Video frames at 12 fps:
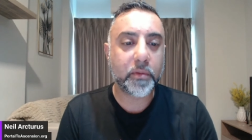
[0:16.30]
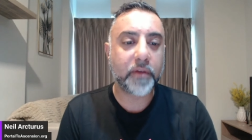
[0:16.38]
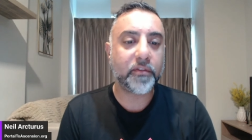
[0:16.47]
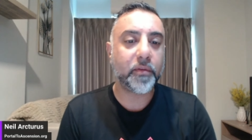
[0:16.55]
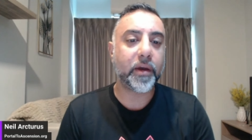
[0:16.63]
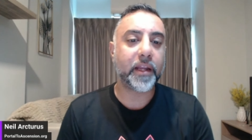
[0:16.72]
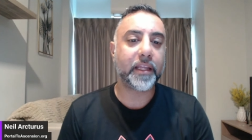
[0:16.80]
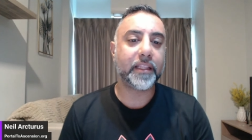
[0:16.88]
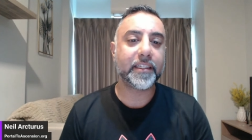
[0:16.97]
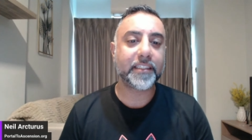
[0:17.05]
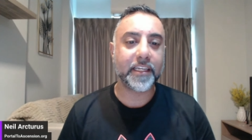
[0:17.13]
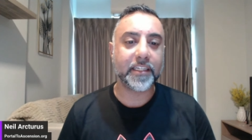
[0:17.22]
everybody.
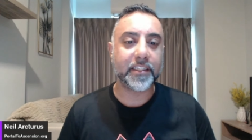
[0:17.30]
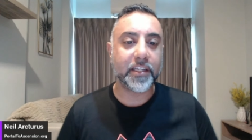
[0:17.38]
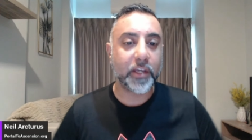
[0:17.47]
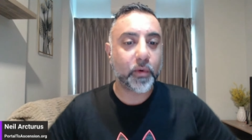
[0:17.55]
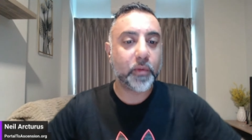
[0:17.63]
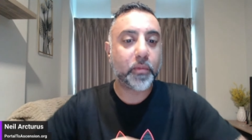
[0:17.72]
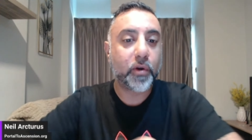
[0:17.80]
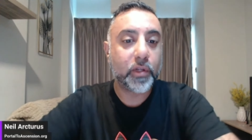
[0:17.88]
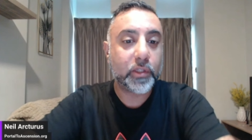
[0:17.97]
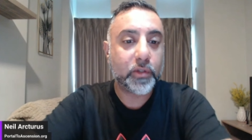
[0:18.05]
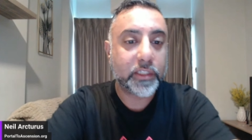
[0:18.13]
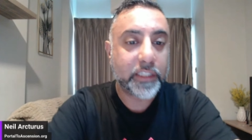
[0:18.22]
This is Neil with Portal
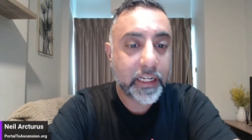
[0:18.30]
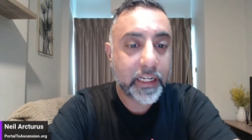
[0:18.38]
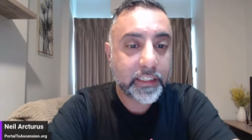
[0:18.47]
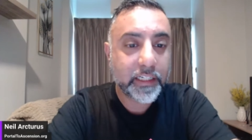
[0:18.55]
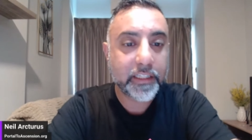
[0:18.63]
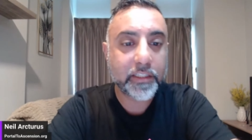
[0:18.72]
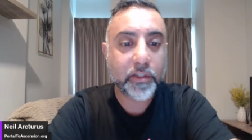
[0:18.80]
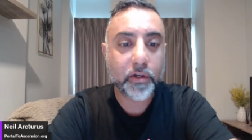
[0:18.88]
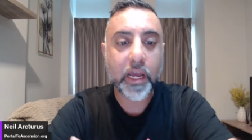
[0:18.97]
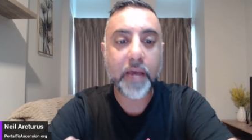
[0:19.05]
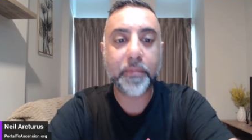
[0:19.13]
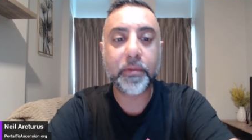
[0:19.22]
to Ascension. So
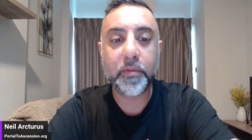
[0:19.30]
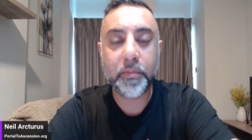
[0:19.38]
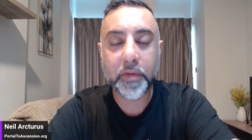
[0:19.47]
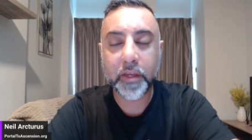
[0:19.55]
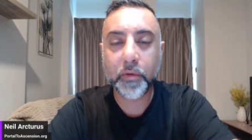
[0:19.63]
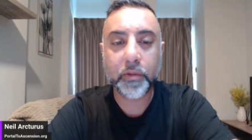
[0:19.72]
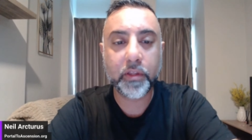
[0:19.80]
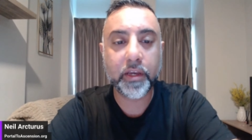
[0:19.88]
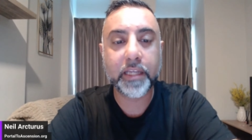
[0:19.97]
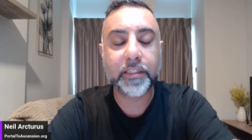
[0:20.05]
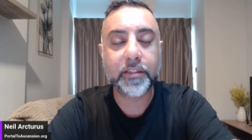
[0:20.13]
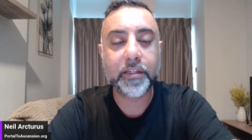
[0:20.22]
happy to be here with you
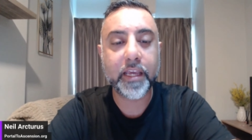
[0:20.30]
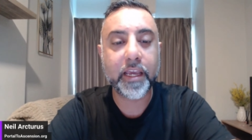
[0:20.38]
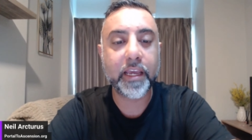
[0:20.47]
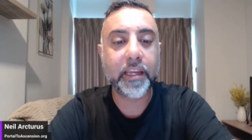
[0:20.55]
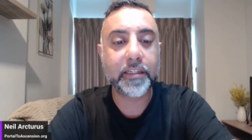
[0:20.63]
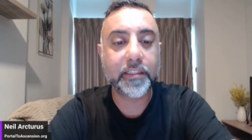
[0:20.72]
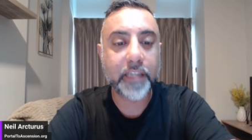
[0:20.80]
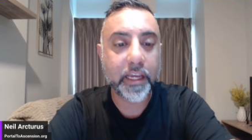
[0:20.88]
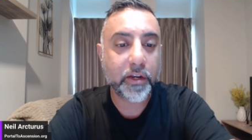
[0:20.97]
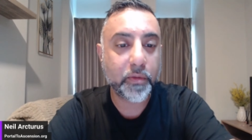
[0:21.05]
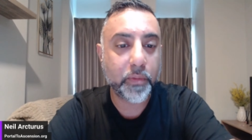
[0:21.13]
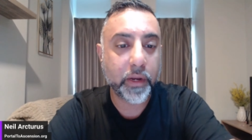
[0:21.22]
guys today and
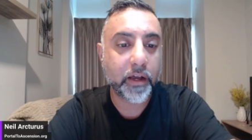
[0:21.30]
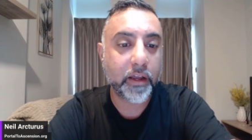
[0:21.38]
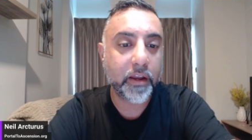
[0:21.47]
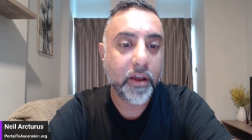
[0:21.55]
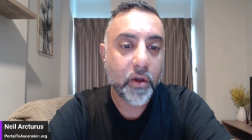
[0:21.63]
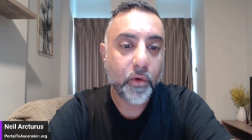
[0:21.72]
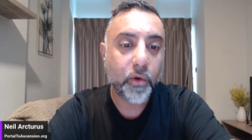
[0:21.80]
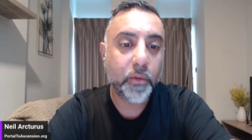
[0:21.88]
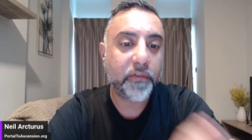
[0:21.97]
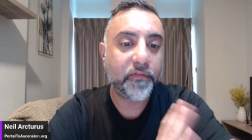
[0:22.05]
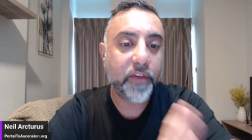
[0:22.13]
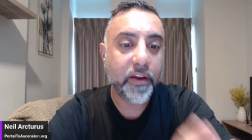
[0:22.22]
excited to bring on one
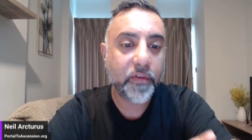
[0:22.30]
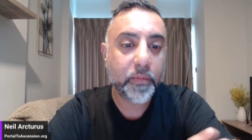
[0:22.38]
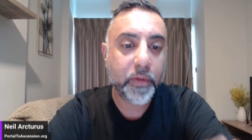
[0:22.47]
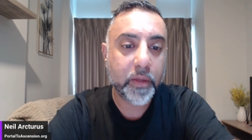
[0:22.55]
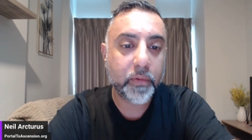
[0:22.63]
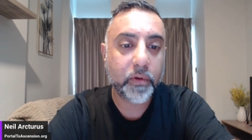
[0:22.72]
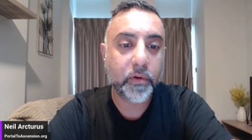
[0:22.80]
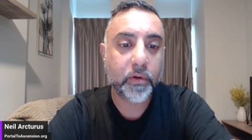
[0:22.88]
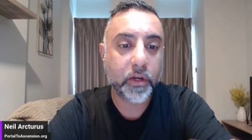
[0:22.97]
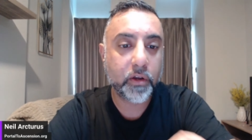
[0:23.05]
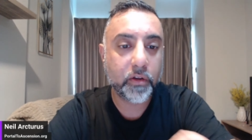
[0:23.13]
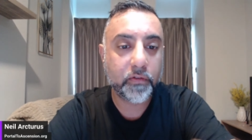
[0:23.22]
of my favorite people,
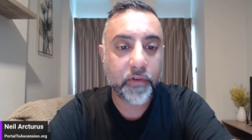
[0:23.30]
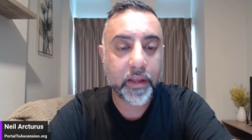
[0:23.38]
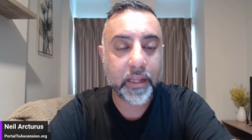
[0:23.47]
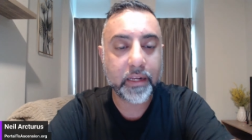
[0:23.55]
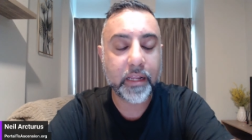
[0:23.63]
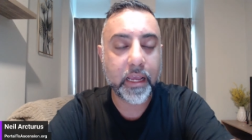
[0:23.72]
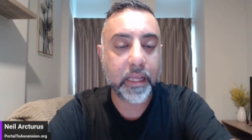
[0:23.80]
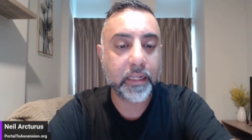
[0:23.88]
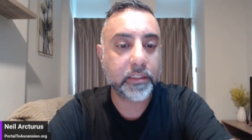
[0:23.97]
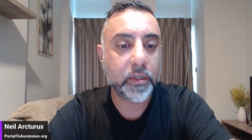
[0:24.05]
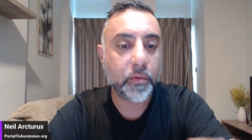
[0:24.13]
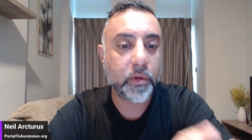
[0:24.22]
good friend, and
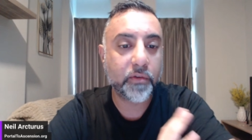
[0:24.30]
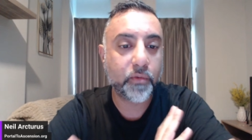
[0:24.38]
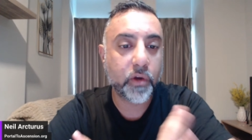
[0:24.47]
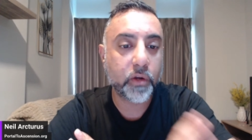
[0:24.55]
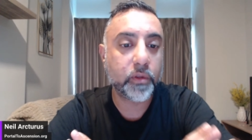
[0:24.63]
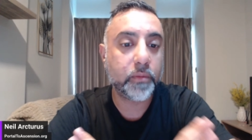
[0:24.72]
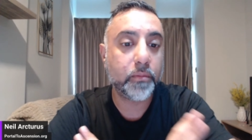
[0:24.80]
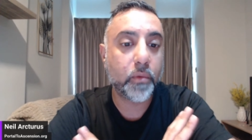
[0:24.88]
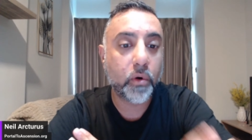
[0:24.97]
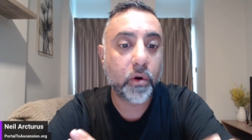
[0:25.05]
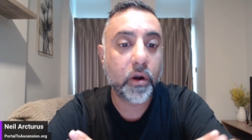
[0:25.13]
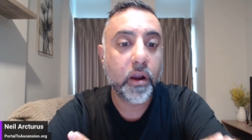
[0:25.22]
someone I've worked with
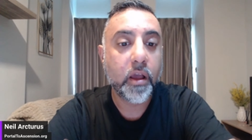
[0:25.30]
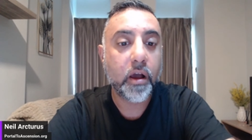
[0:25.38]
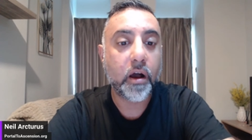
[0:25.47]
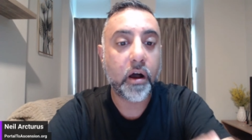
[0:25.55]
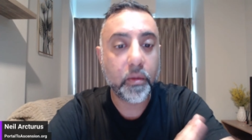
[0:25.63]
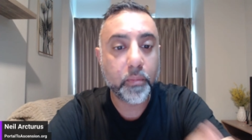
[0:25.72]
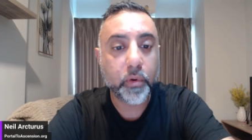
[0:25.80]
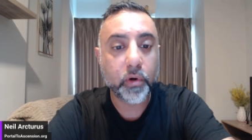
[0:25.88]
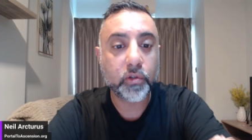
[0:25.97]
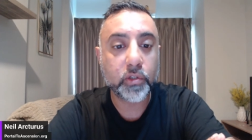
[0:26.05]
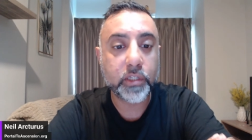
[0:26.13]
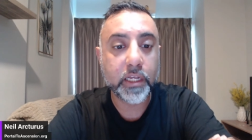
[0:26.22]
more on
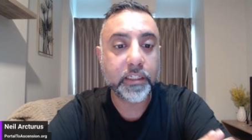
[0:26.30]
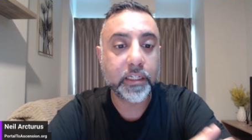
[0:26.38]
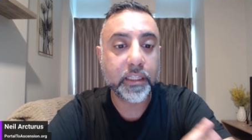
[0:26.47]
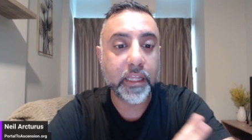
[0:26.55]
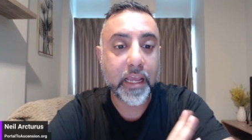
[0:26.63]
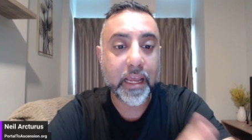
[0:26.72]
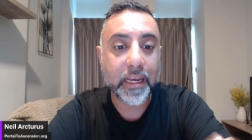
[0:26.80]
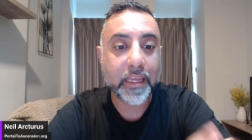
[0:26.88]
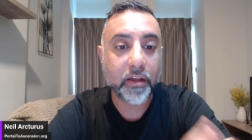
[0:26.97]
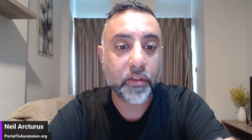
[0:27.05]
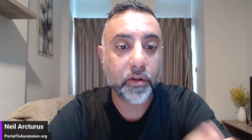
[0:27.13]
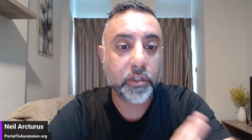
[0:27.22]
Portal to Ascension than any
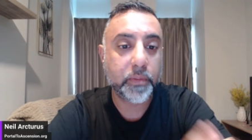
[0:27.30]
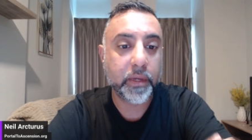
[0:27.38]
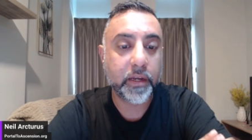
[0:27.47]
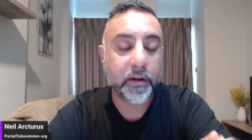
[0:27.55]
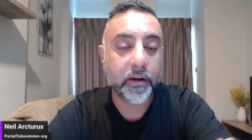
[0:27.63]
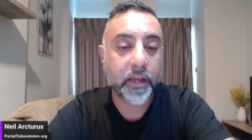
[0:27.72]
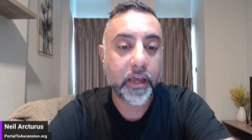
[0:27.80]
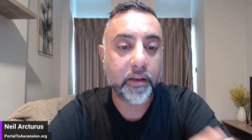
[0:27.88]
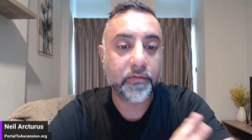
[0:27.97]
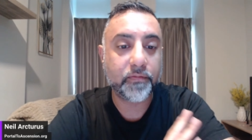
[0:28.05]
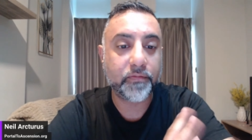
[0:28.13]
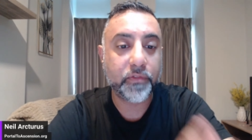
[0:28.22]
other speaker out
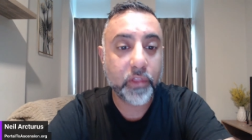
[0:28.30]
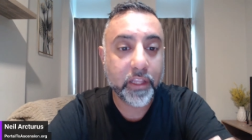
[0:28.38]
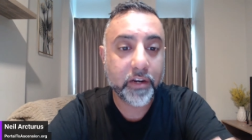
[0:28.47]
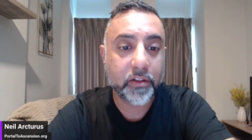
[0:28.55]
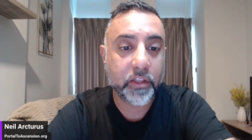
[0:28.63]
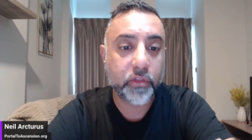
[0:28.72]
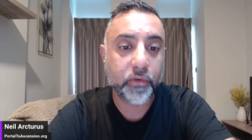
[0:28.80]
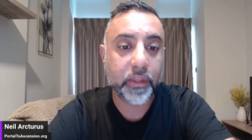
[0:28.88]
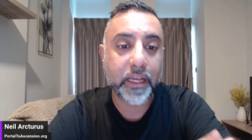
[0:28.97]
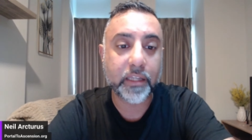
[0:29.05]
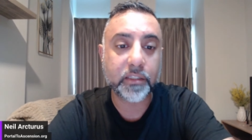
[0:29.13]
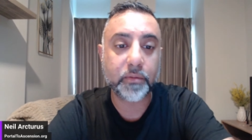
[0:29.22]
of literally
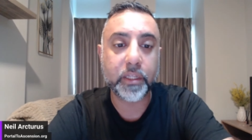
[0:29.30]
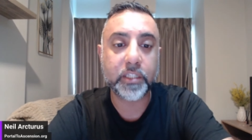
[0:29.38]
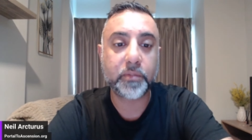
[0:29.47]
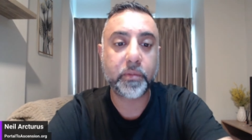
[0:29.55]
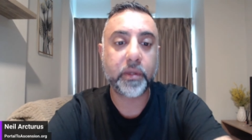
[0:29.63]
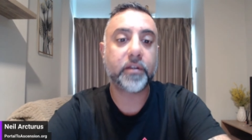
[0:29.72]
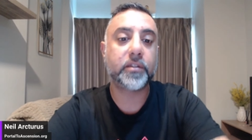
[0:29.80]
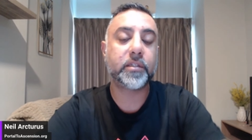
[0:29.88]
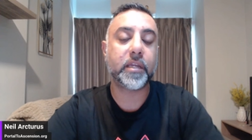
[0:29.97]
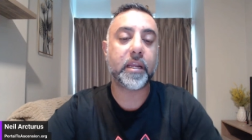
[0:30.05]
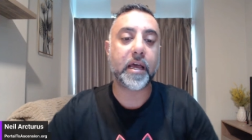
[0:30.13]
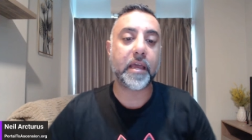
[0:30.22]
3,000 plus
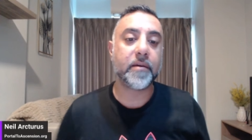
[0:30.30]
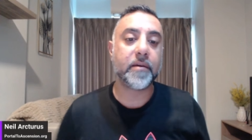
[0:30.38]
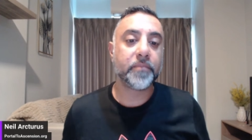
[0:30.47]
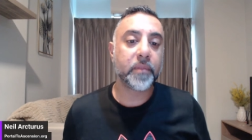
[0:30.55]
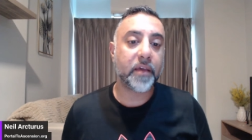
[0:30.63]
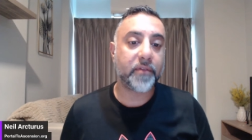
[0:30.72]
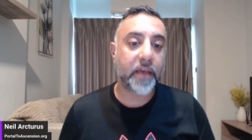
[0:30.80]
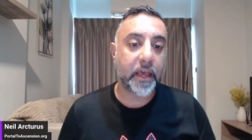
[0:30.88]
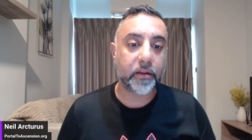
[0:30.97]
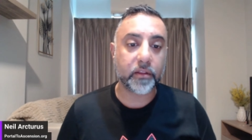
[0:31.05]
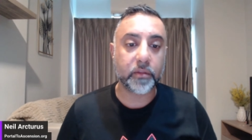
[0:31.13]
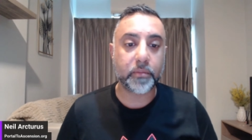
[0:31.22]
speakers that I have
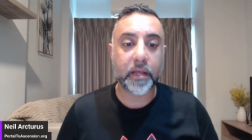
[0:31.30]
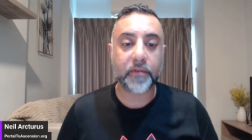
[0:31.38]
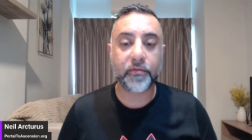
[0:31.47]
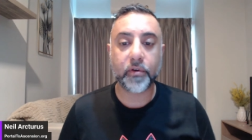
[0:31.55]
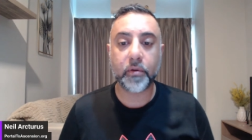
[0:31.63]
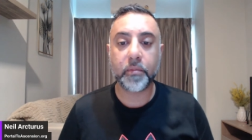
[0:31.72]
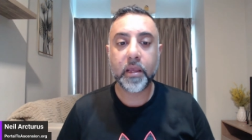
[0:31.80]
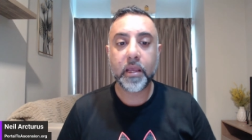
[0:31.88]
had on the platform.